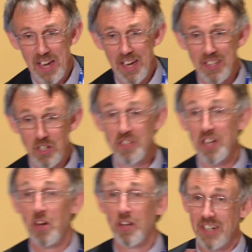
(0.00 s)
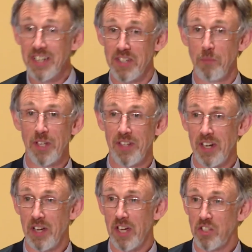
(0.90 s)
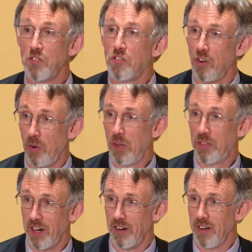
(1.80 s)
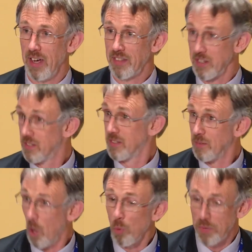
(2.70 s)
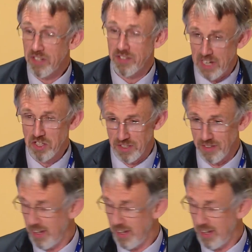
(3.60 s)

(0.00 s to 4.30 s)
I thought it is something that I should throw out there at this opening session.